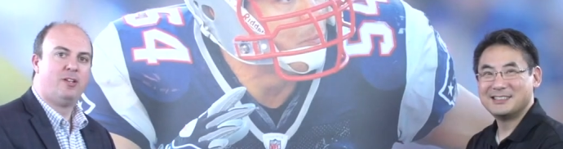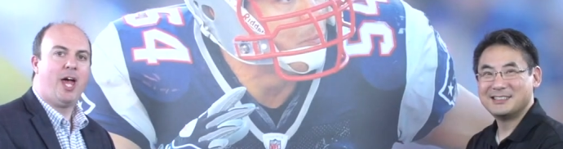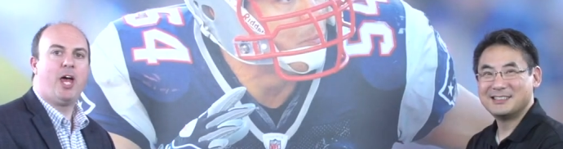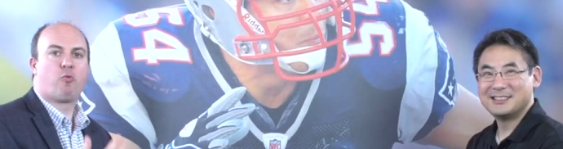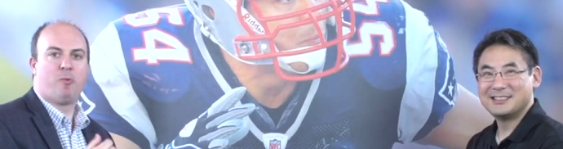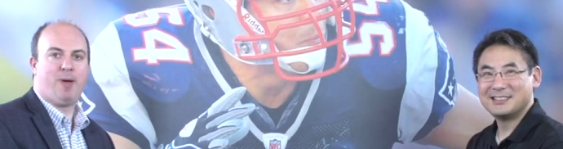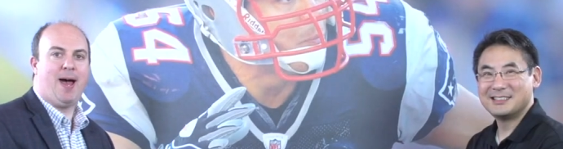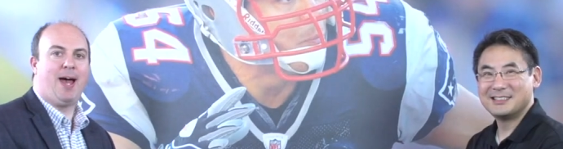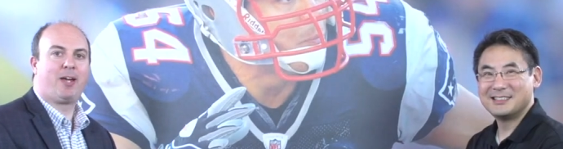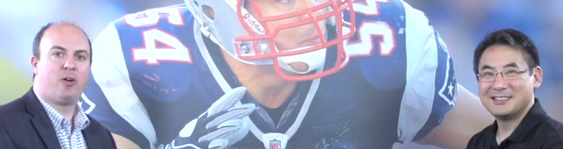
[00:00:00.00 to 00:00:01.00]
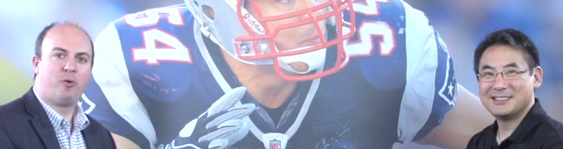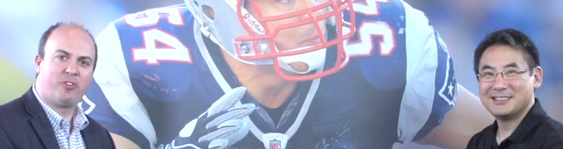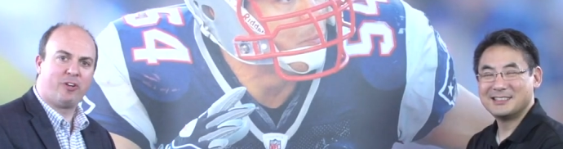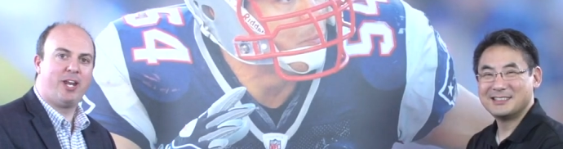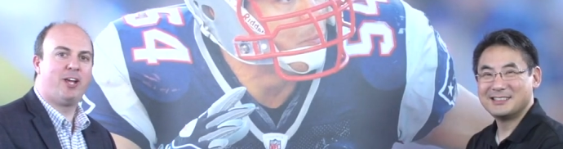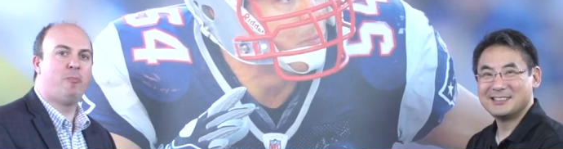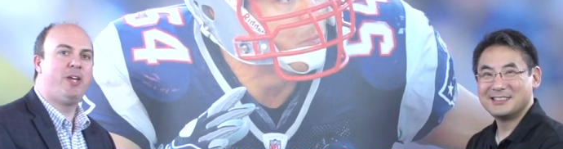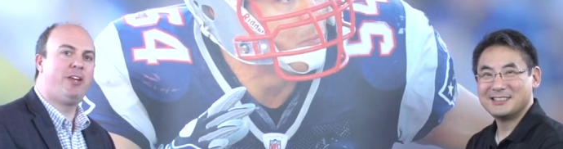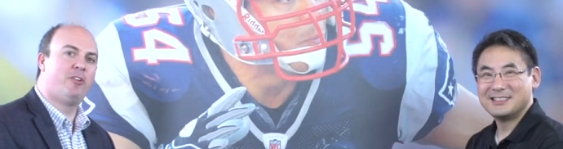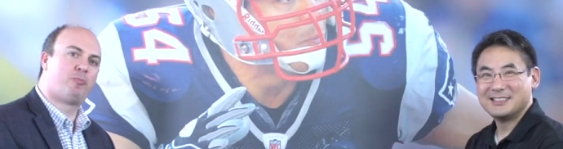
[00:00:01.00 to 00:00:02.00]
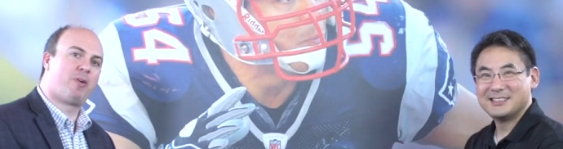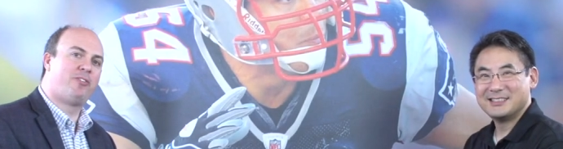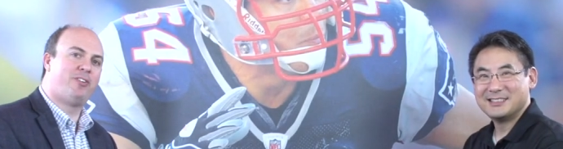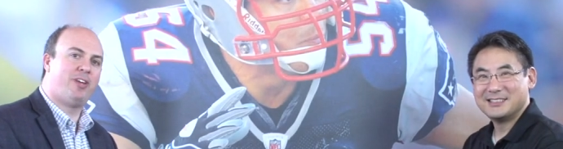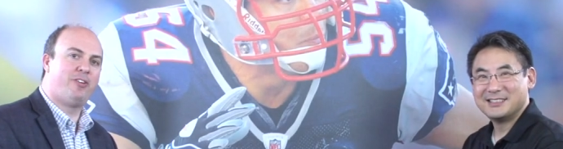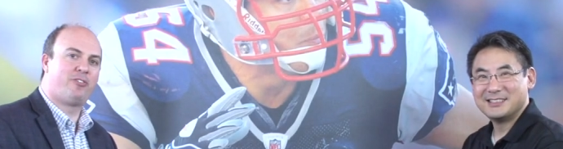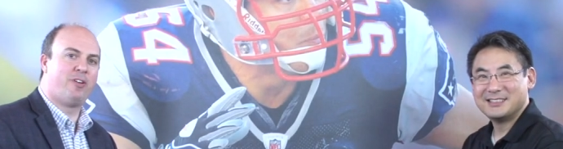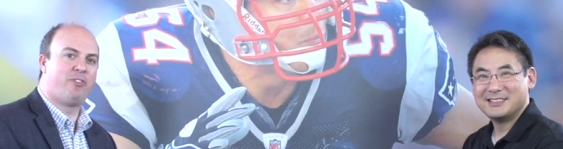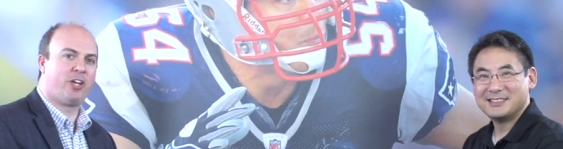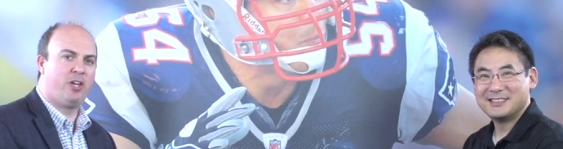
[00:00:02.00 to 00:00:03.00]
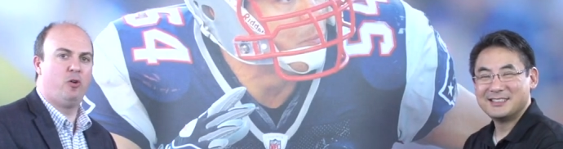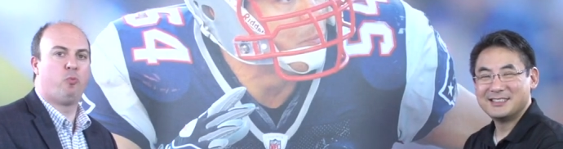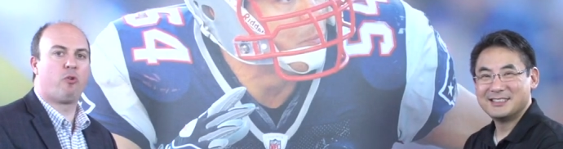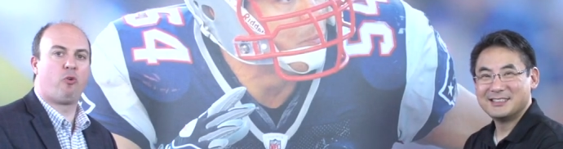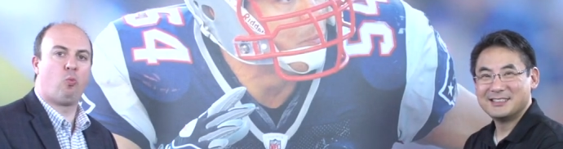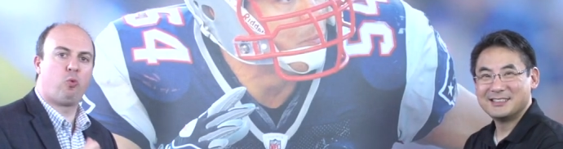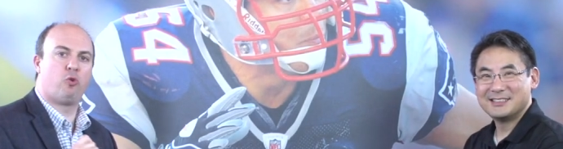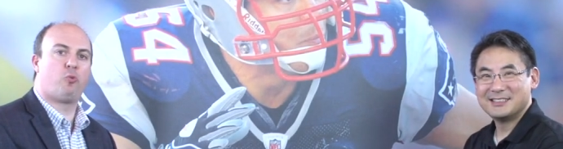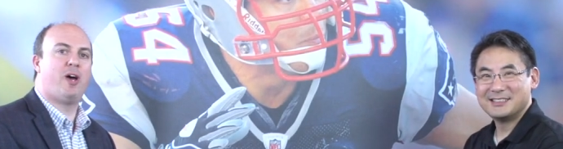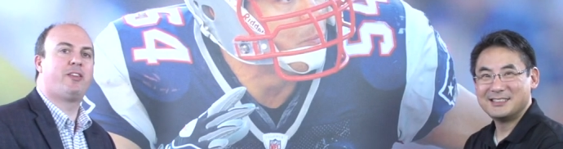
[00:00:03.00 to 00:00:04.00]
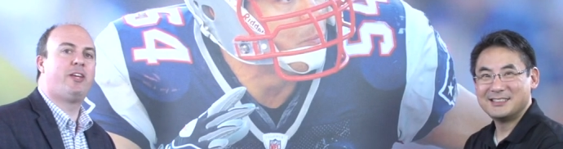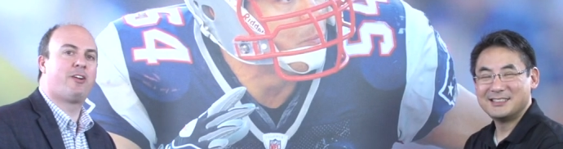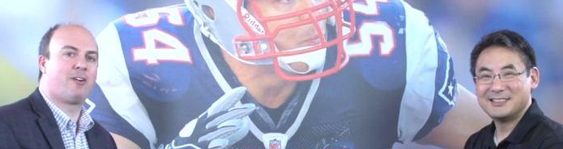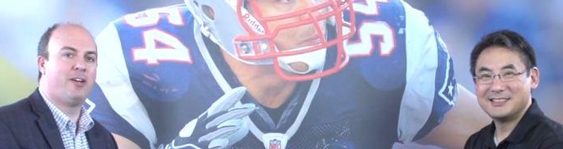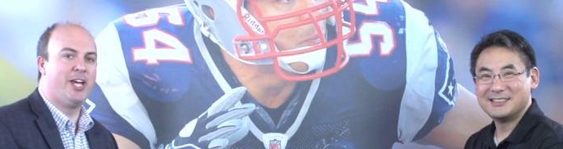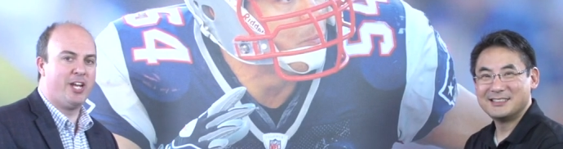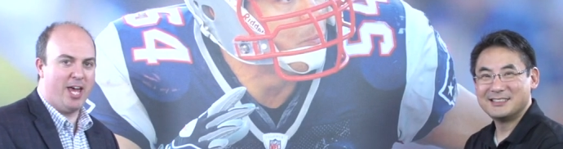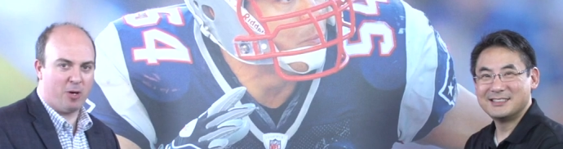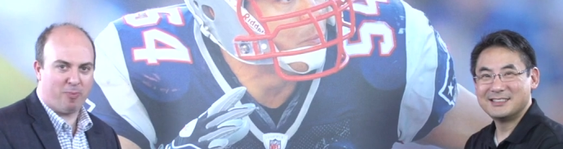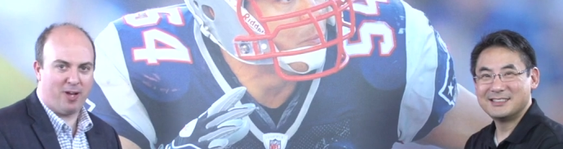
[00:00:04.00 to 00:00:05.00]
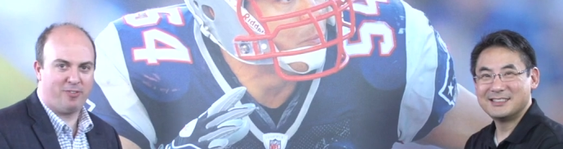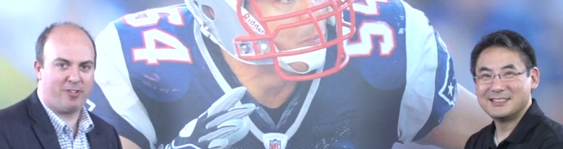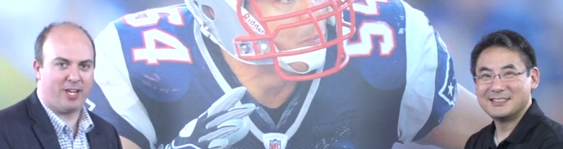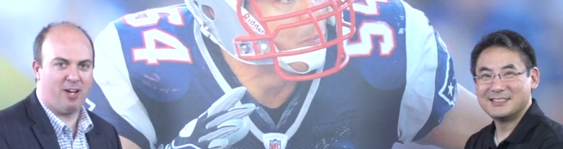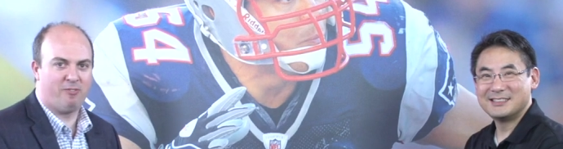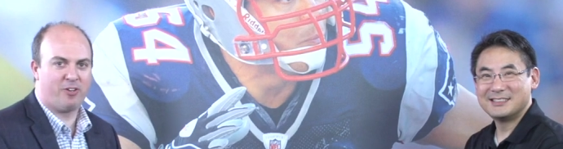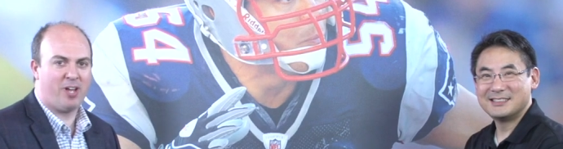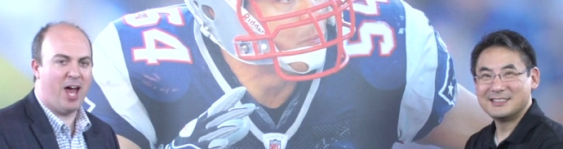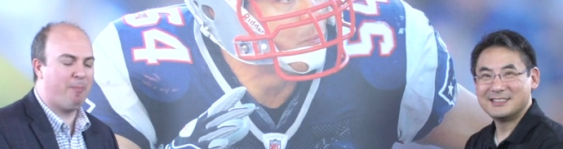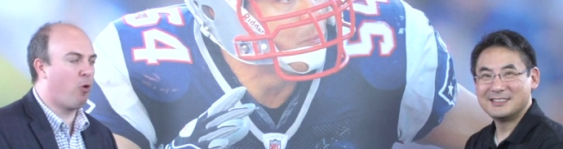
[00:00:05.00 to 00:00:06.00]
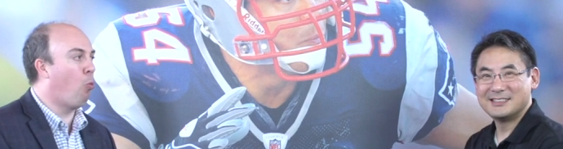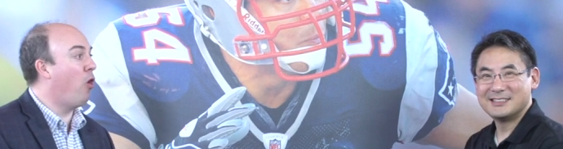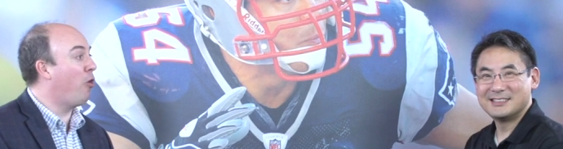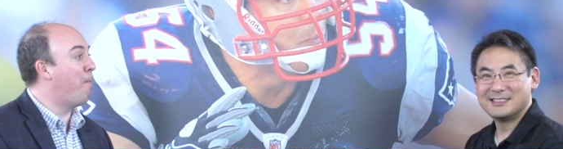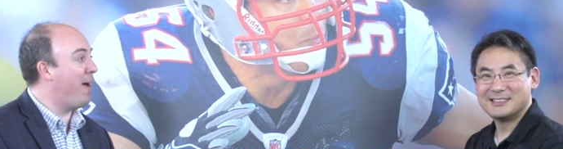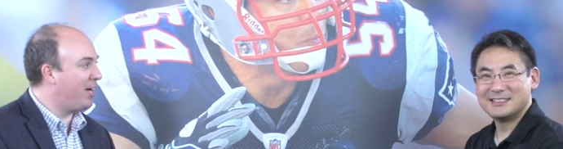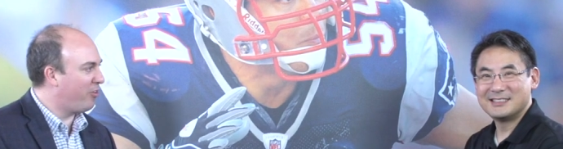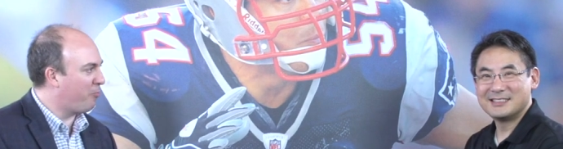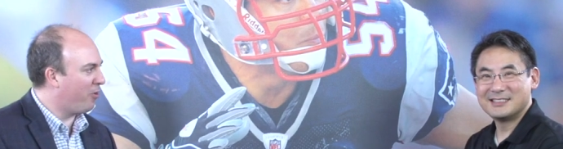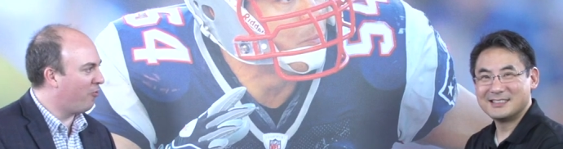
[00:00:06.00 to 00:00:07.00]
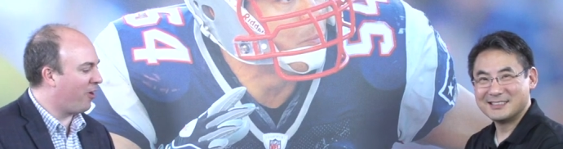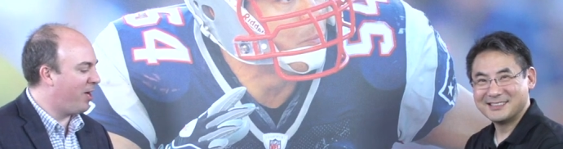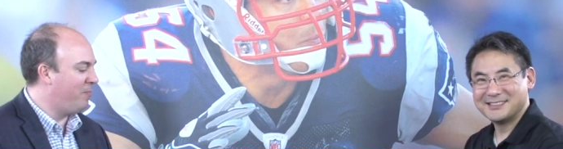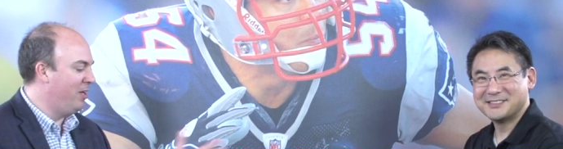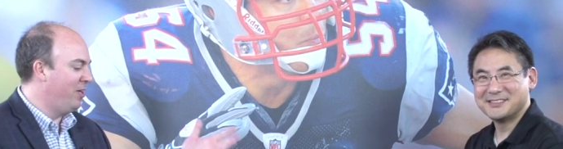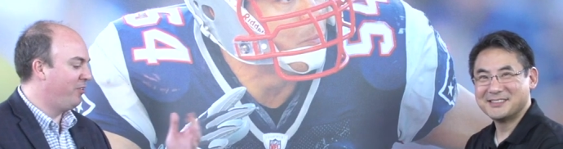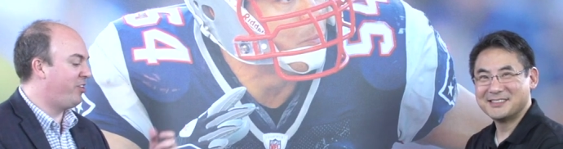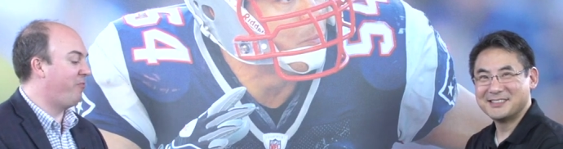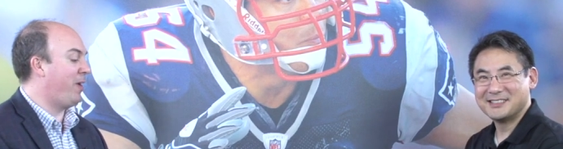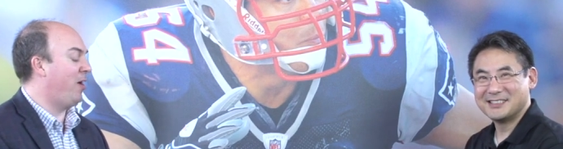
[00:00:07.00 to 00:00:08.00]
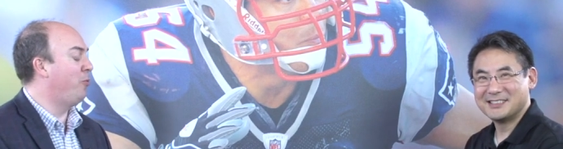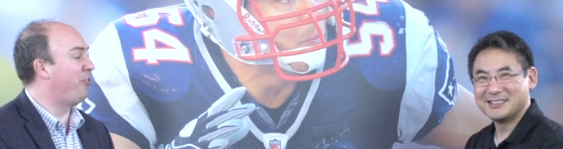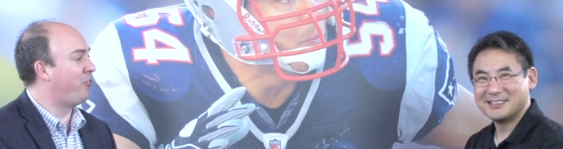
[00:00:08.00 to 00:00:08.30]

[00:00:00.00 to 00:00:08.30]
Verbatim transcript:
Speaker 1: And we're back. SiliconANGLE Media's presentation of theCUBE. We're the worldwide leader in enterprise tech coverage. Happy to welcome back to the program Steve Pao, who's the